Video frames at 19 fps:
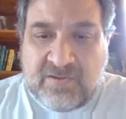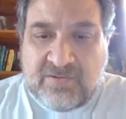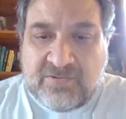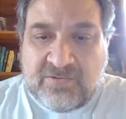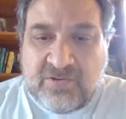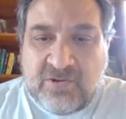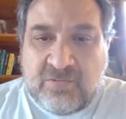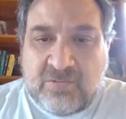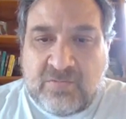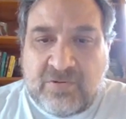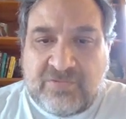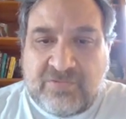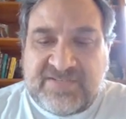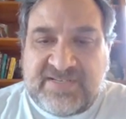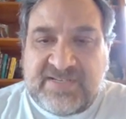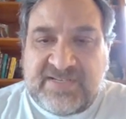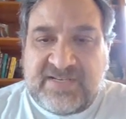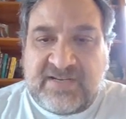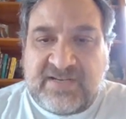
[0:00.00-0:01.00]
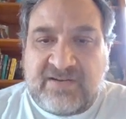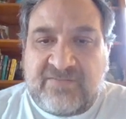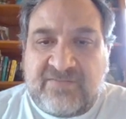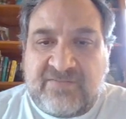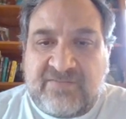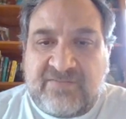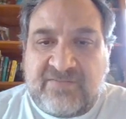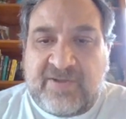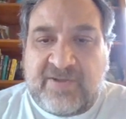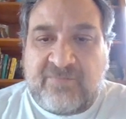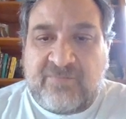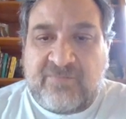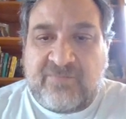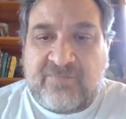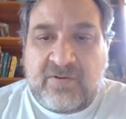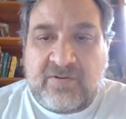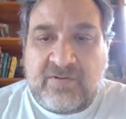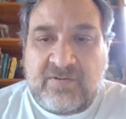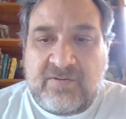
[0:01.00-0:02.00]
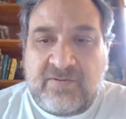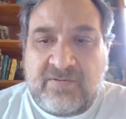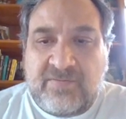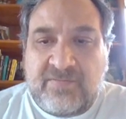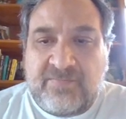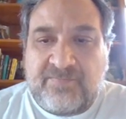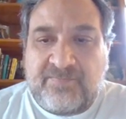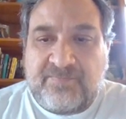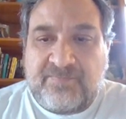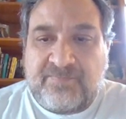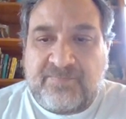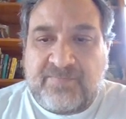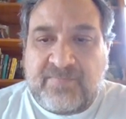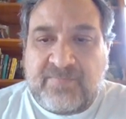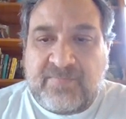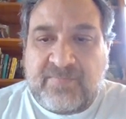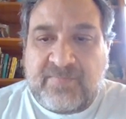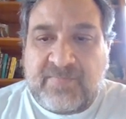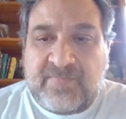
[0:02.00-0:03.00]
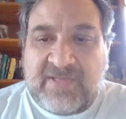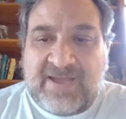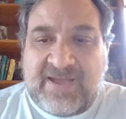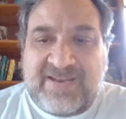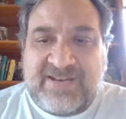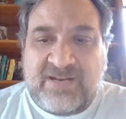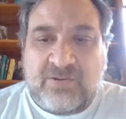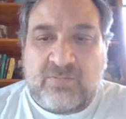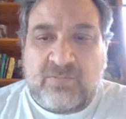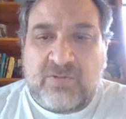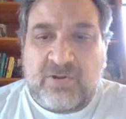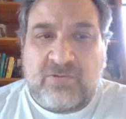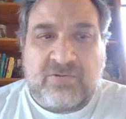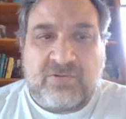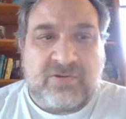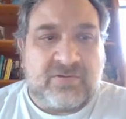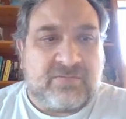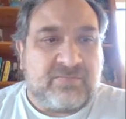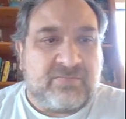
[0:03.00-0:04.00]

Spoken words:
No roads needed, 4x4. I need a road.